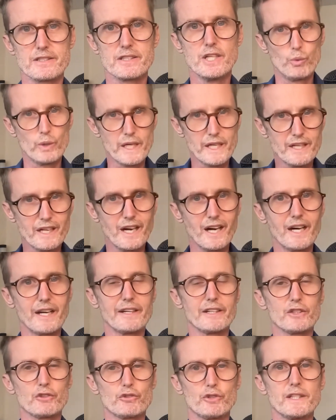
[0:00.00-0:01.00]
We are
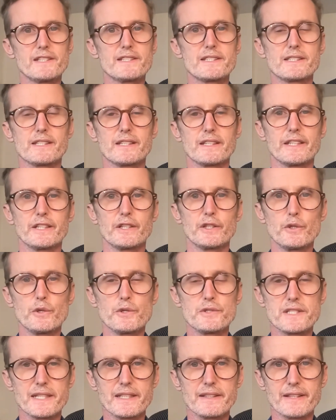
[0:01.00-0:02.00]
increasingly
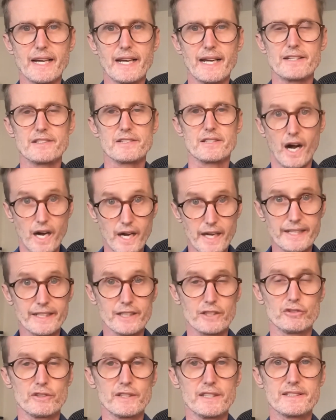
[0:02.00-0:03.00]
using that. I
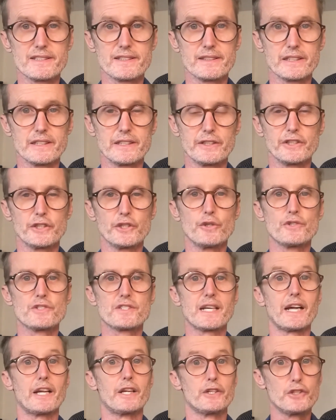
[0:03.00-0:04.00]
increasingly use
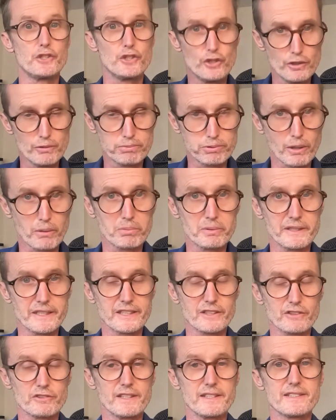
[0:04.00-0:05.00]
that. You probably
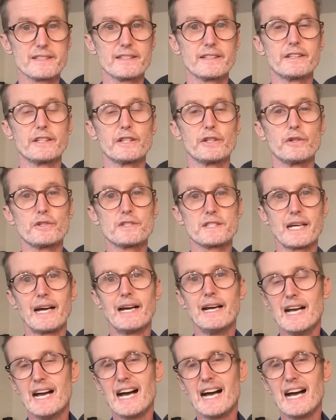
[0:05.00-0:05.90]
increasingly use that.